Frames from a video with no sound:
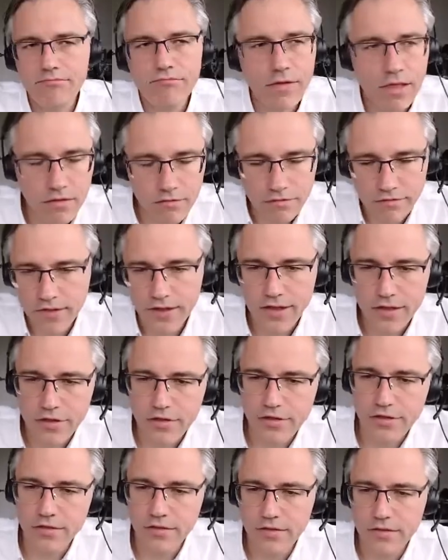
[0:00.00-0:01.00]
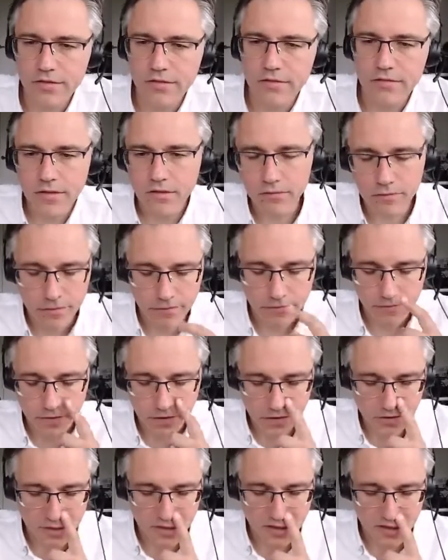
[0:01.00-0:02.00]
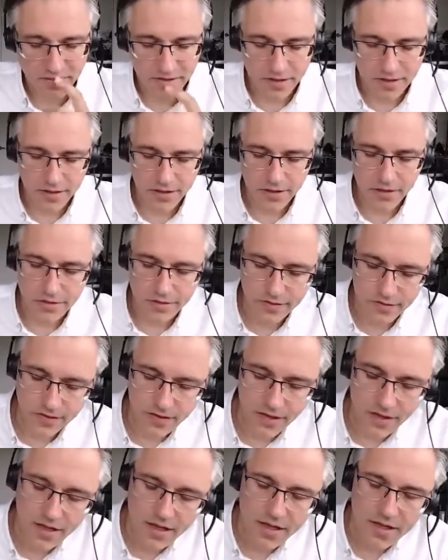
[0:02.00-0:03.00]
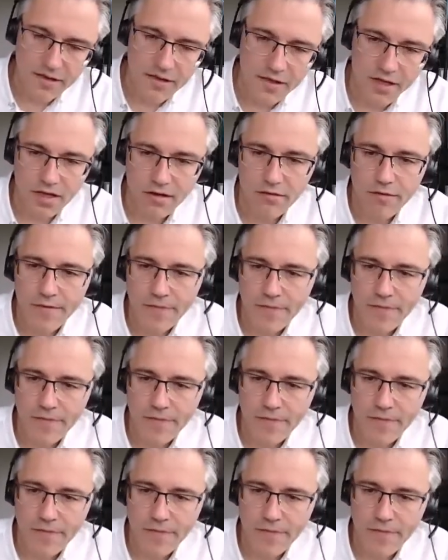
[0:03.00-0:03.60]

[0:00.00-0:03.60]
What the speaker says: inflation or inflation expectations. Now,